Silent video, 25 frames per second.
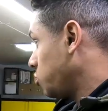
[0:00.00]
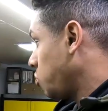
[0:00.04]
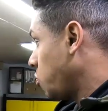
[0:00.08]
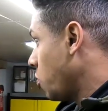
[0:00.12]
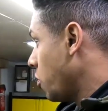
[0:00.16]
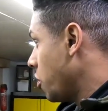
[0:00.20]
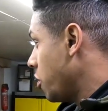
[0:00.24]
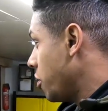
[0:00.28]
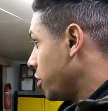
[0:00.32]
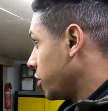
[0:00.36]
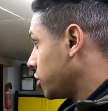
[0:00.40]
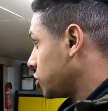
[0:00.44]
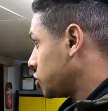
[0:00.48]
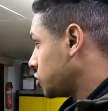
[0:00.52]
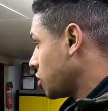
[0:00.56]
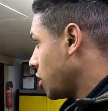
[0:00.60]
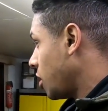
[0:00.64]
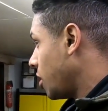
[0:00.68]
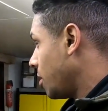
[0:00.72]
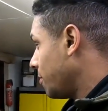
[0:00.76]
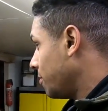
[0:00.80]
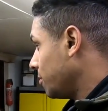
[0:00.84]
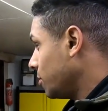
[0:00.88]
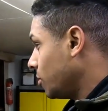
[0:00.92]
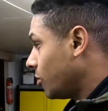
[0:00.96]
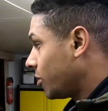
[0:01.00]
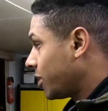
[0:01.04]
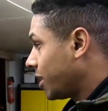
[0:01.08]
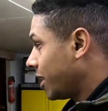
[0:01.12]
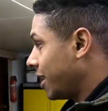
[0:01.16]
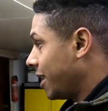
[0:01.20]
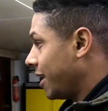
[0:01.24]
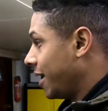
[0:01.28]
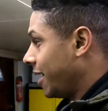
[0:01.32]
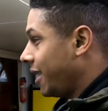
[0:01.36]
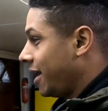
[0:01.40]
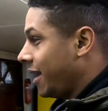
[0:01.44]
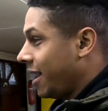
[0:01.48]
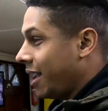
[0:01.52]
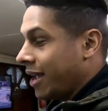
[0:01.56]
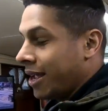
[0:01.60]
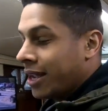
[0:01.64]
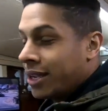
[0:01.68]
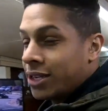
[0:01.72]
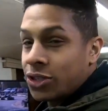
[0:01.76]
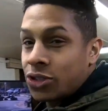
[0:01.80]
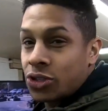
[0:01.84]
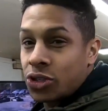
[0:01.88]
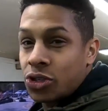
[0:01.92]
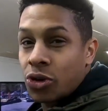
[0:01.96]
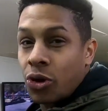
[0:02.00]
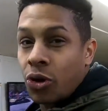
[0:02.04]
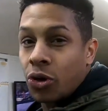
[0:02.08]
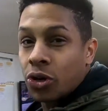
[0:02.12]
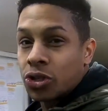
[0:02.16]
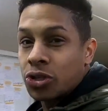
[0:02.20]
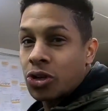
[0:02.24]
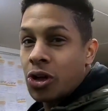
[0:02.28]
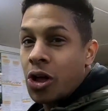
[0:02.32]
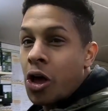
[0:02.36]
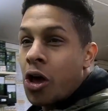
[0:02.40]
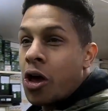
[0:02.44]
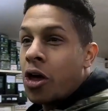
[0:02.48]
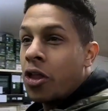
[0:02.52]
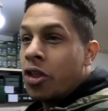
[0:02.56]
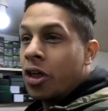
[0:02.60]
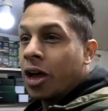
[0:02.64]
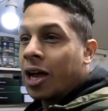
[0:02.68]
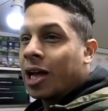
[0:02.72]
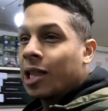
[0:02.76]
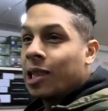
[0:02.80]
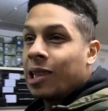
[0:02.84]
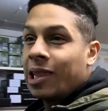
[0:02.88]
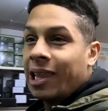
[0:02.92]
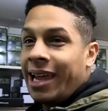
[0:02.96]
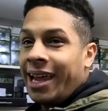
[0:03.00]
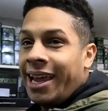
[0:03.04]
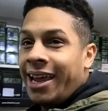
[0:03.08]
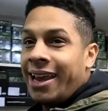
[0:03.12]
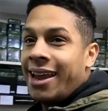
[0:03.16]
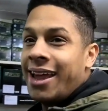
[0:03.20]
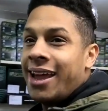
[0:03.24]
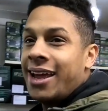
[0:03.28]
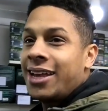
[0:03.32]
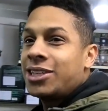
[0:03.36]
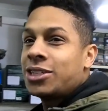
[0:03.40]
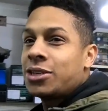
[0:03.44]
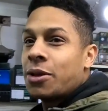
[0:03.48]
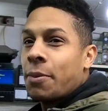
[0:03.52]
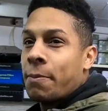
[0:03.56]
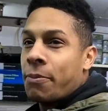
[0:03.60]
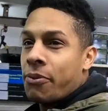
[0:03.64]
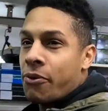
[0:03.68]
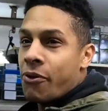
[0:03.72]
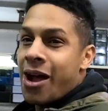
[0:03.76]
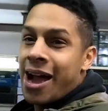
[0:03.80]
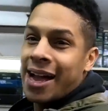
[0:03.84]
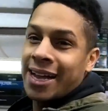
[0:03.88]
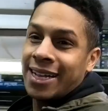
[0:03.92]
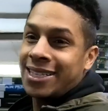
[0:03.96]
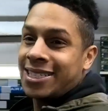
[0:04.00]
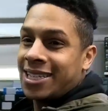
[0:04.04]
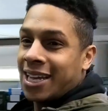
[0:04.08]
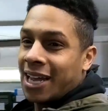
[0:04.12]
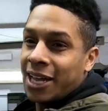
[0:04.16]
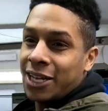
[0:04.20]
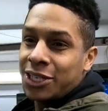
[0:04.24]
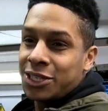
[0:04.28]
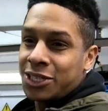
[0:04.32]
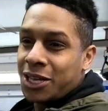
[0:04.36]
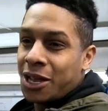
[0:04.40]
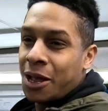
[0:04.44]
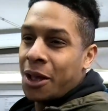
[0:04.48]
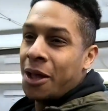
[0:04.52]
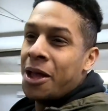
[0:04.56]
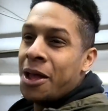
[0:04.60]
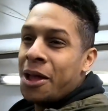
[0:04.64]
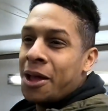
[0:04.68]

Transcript: workshop, look at it, it is just the cleanest, brightest,